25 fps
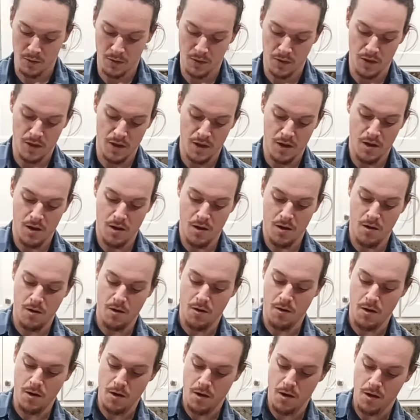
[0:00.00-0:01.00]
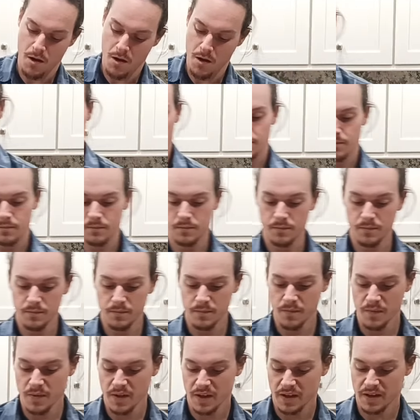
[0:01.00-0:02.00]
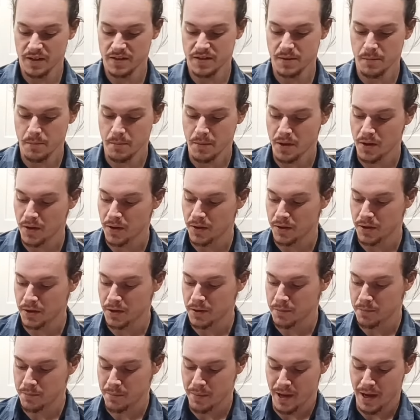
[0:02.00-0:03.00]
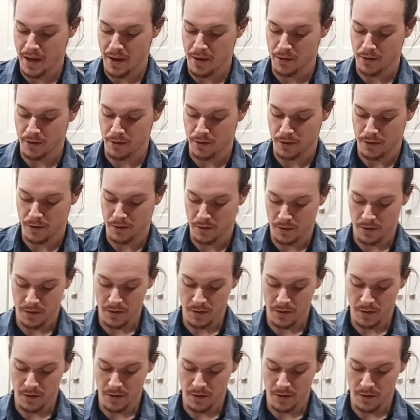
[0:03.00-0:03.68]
in there. Get some onion powder,